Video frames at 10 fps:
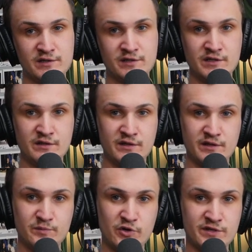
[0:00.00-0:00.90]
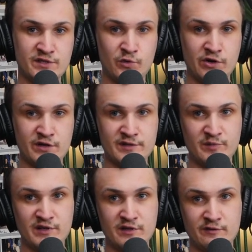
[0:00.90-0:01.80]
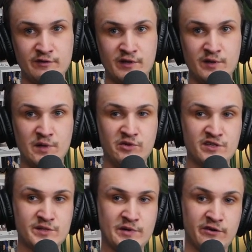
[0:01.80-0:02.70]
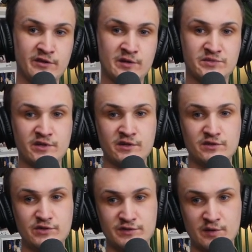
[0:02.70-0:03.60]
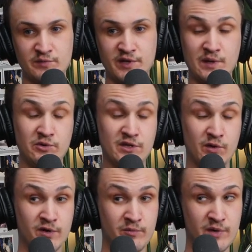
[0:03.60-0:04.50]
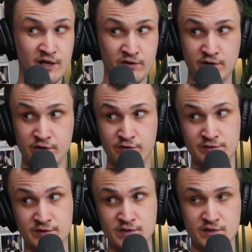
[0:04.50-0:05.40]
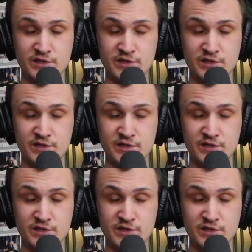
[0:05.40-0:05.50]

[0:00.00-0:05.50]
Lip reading: see like a person wearing something differently, maybe inspire them to like do something. Maybe they want to buy the clothes.